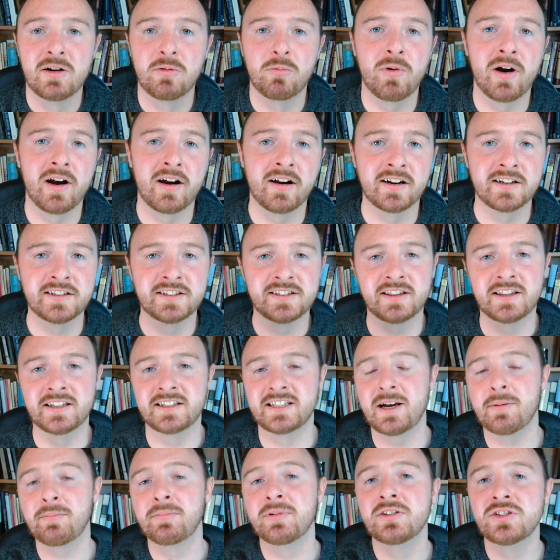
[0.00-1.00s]
Whereas the
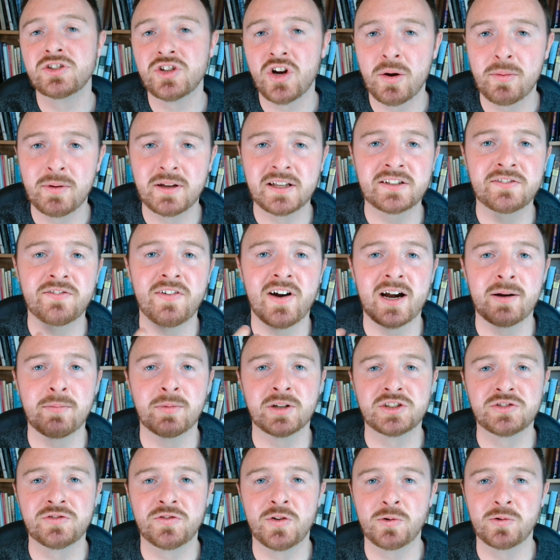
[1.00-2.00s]
Temple Endowment is very
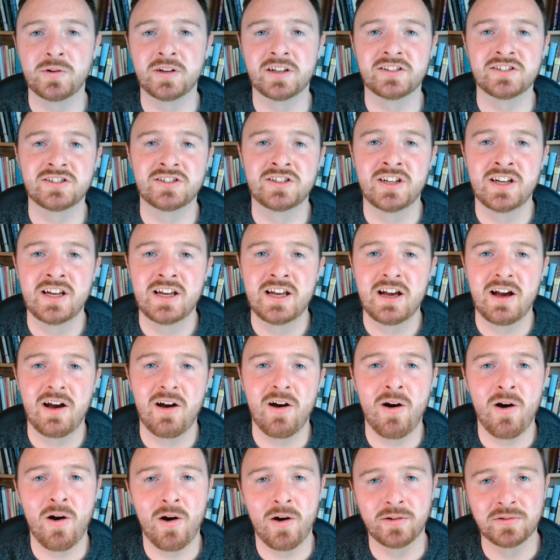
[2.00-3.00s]
much focused
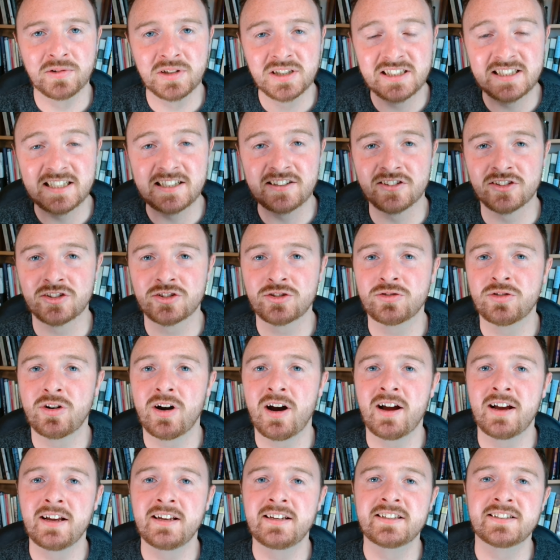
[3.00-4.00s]
on Jesus
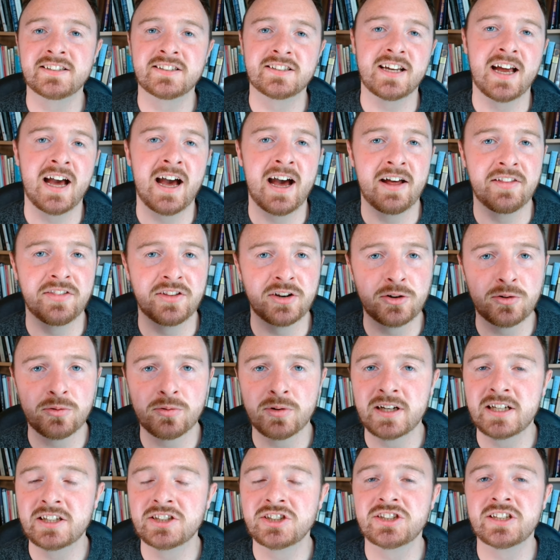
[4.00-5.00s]
Christ and the
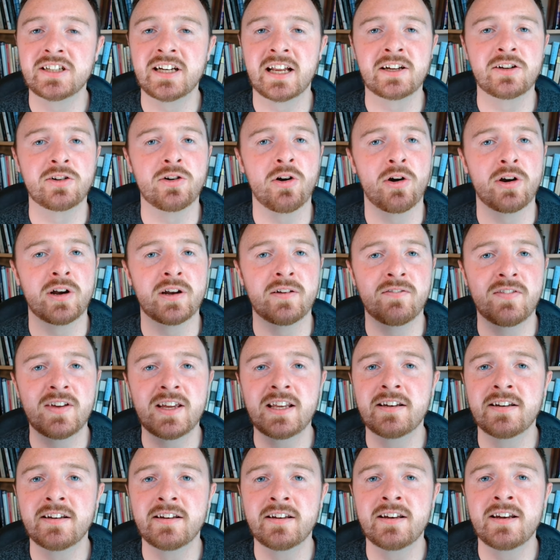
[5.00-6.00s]
creation and Garden of
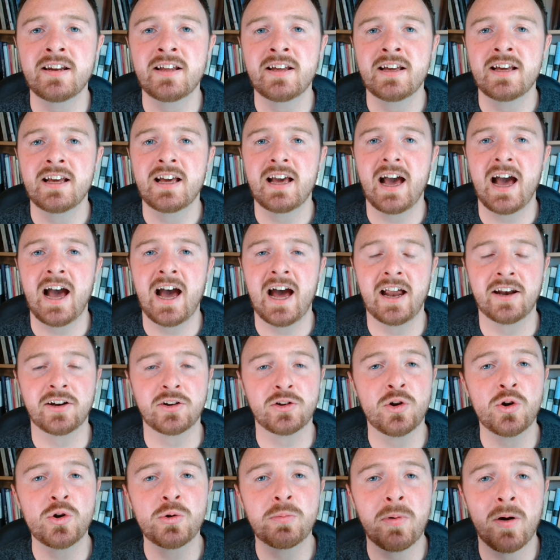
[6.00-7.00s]
Eden, and
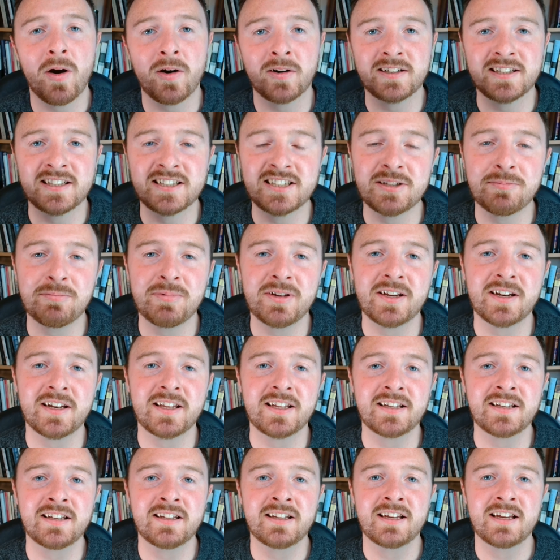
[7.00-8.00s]

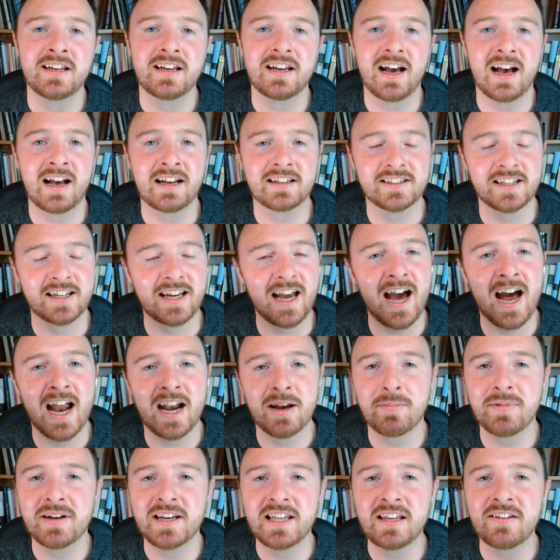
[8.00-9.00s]
co-participating as like
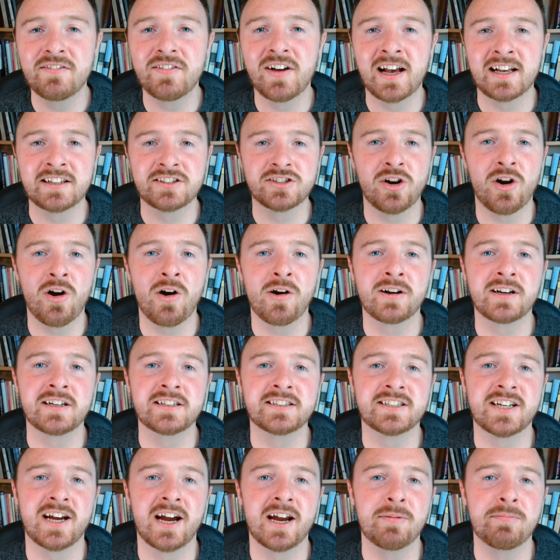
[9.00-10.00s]
Adam and Eve as an
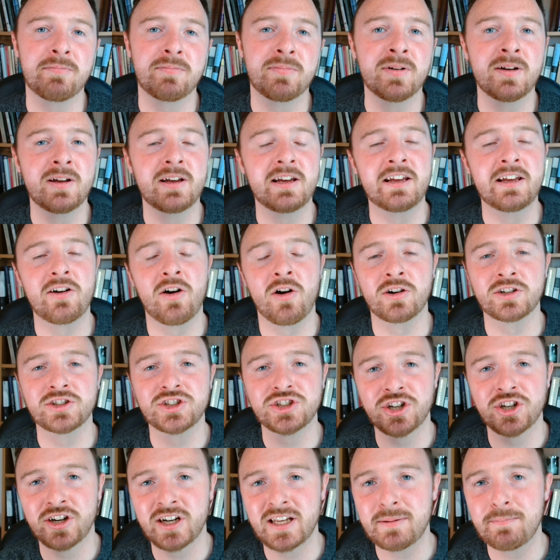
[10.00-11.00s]
archetype in our
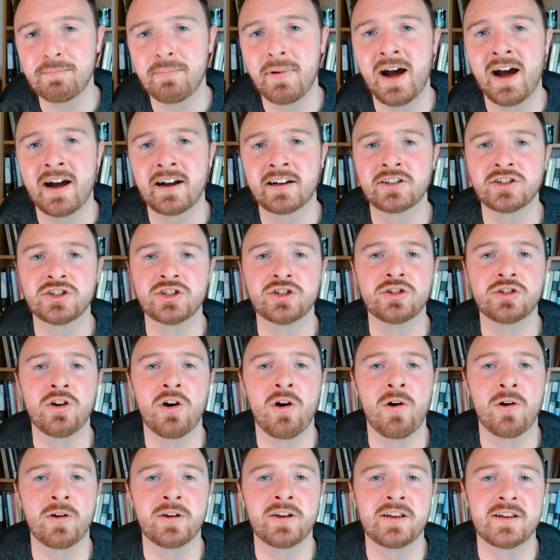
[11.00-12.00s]
journey back to
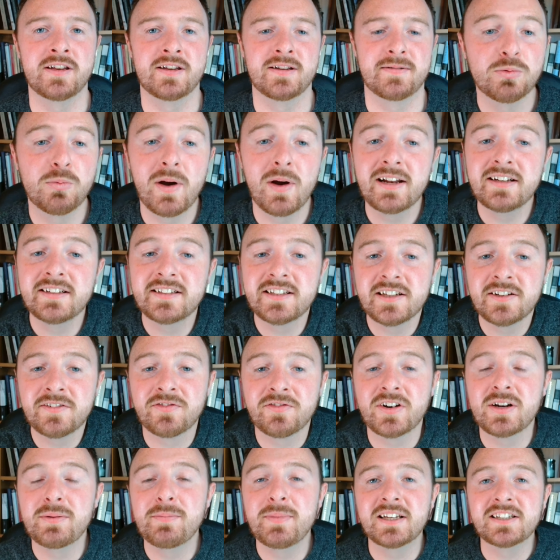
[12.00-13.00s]
God. So when
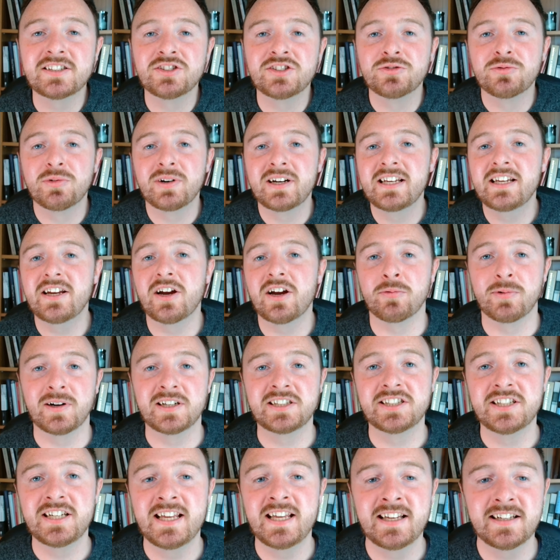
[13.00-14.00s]
did Freemasonry
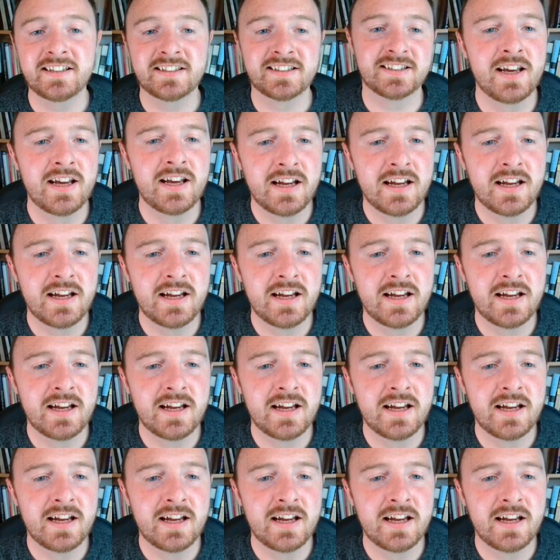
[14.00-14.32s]
originate?